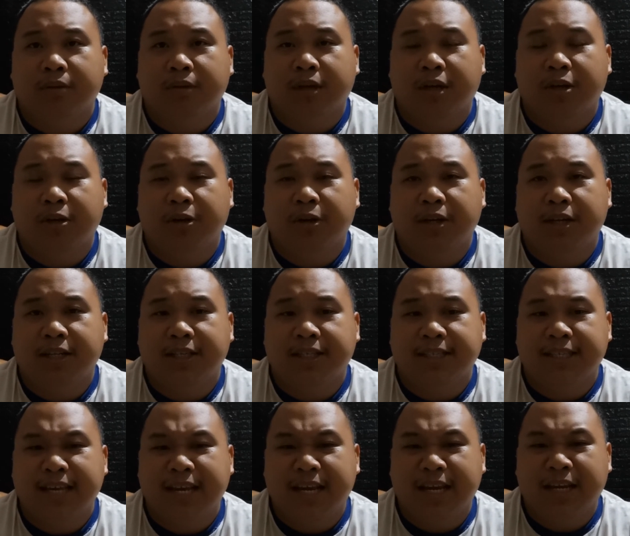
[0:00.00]
Rather than
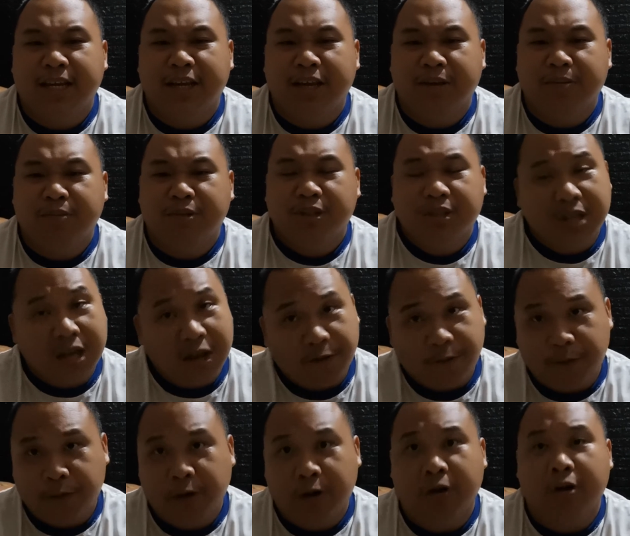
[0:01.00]
seeing him
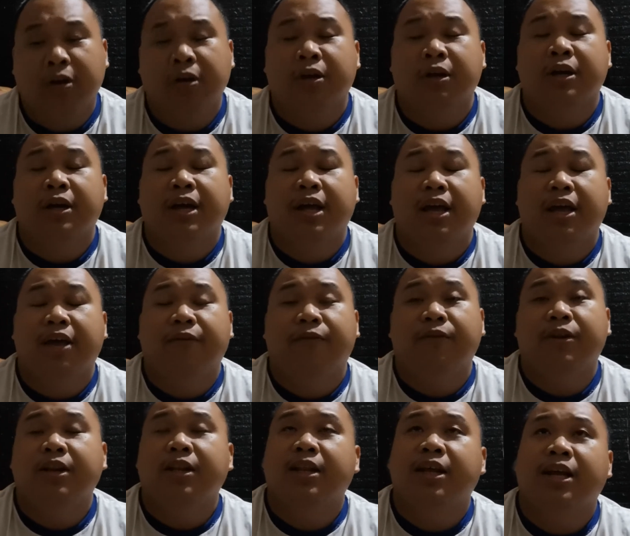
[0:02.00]
suffer
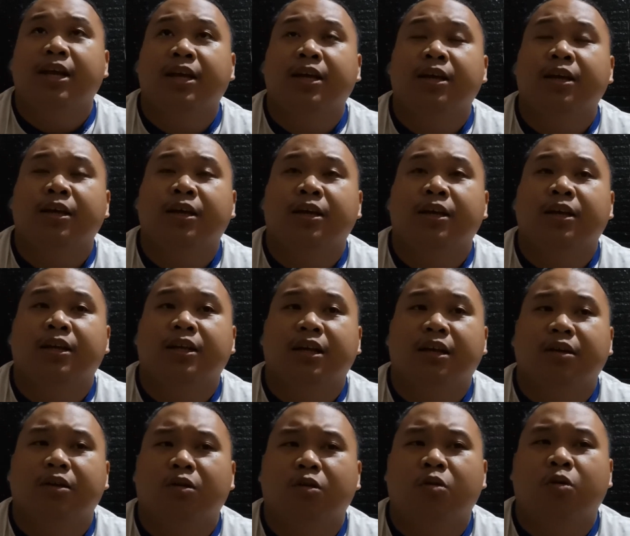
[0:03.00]
every day,
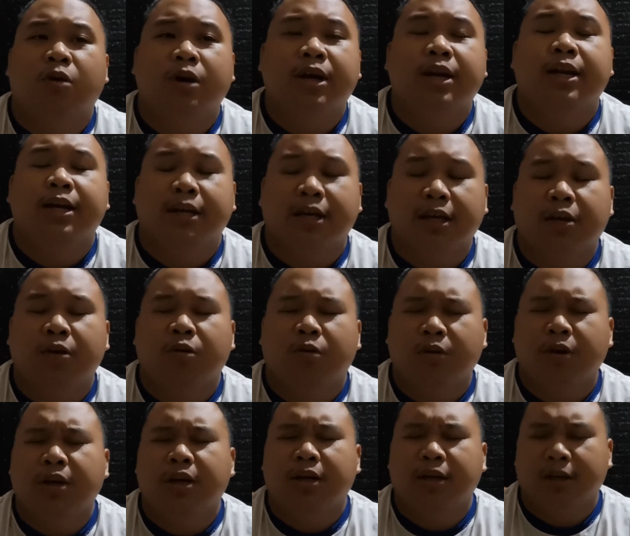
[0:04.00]
I go, okay lang yan,
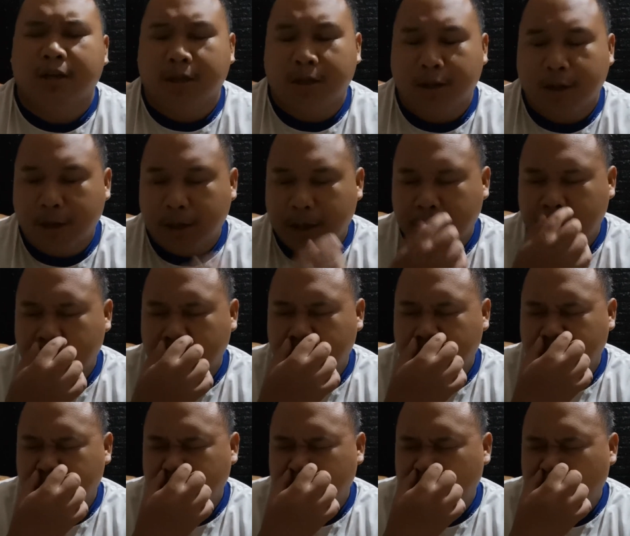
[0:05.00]
okay lang yan.
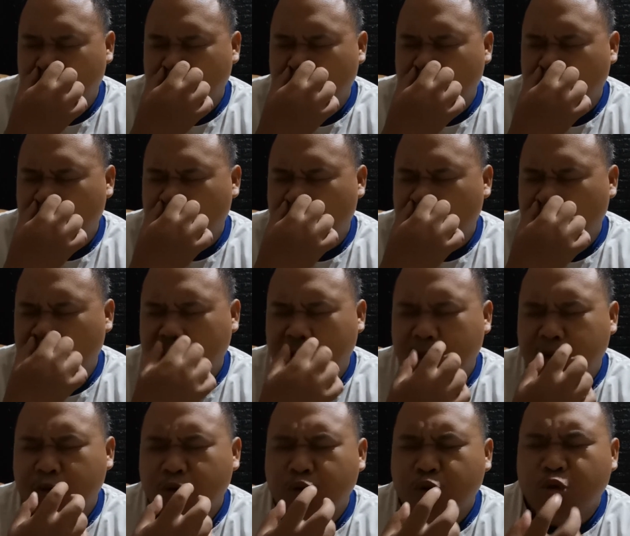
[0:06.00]

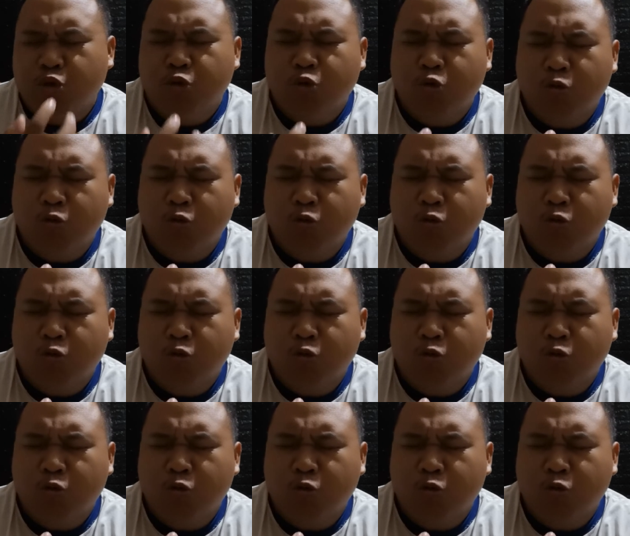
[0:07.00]
Andun